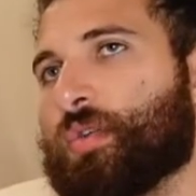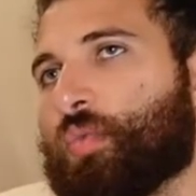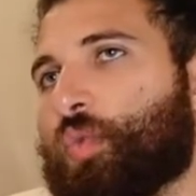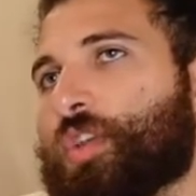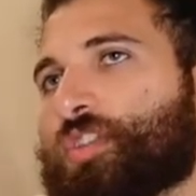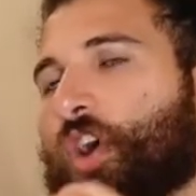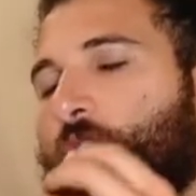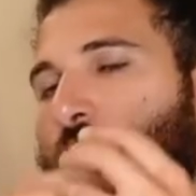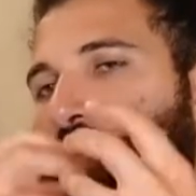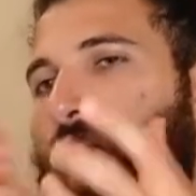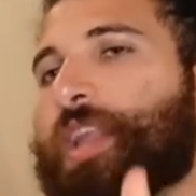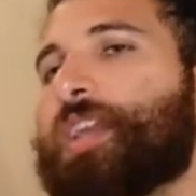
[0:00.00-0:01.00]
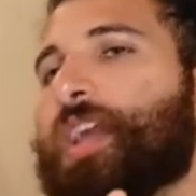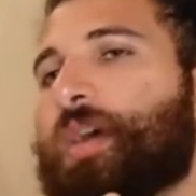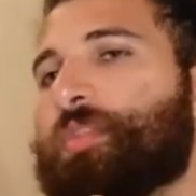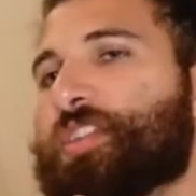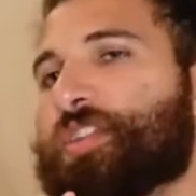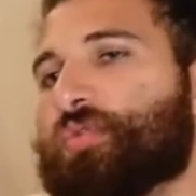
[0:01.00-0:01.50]
was already a
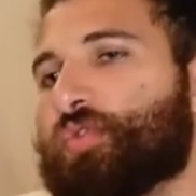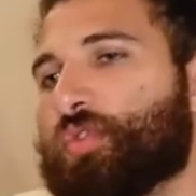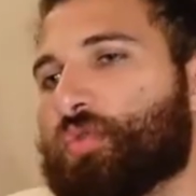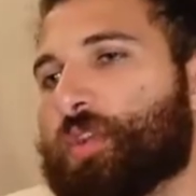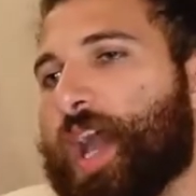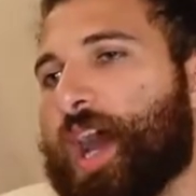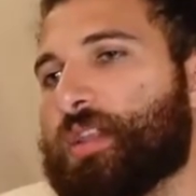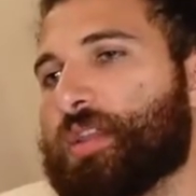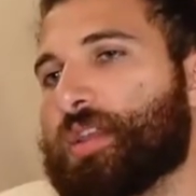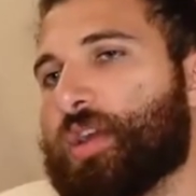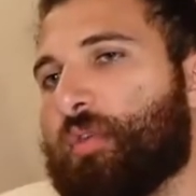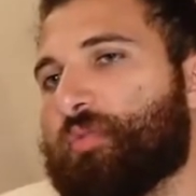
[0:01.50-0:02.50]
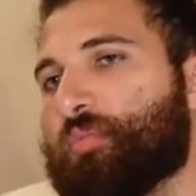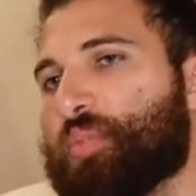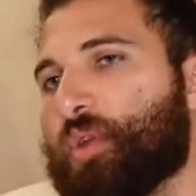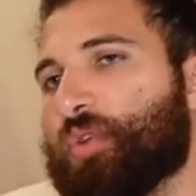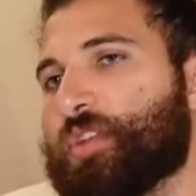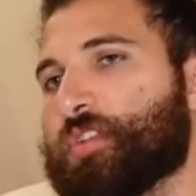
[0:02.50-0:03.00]
material reality of
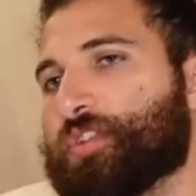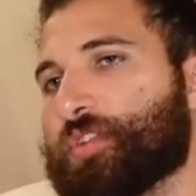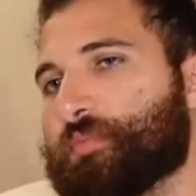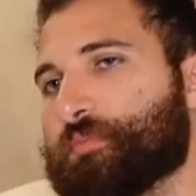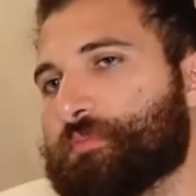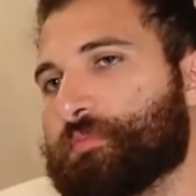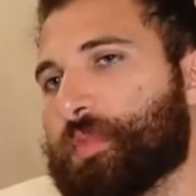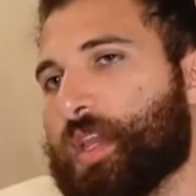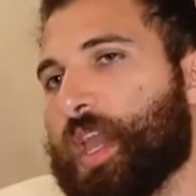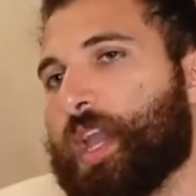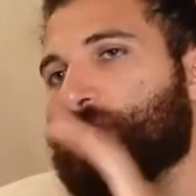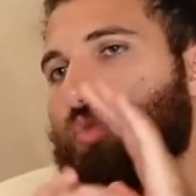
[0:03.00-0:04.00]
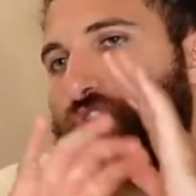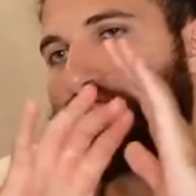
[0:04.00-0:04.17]
imperialism. It was